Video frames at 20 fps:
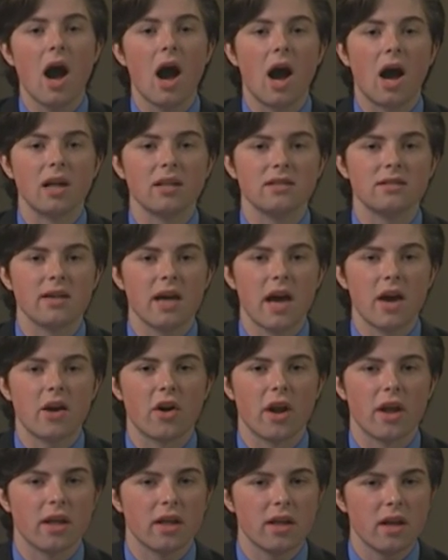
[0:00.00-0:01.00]
on
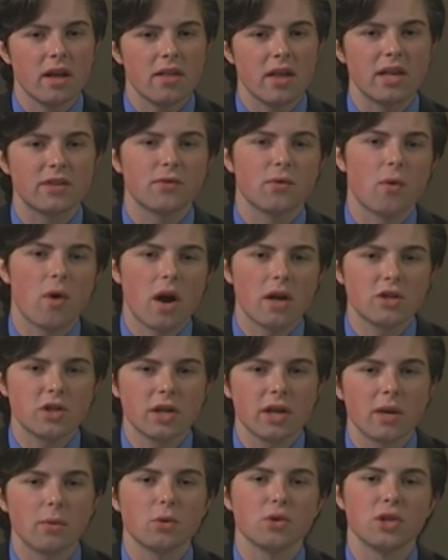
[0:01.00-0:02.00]
Saturday. Thanks for
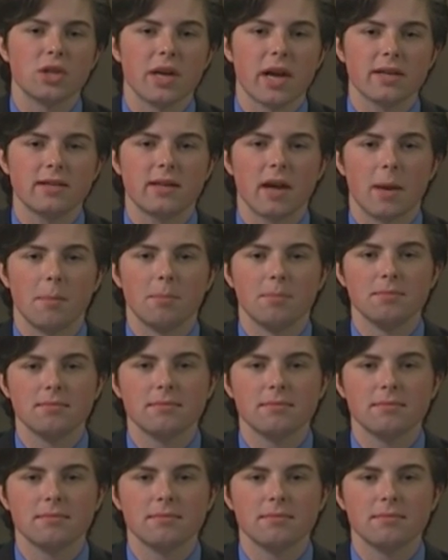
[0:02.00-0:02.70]
watching, and we'll see you next time.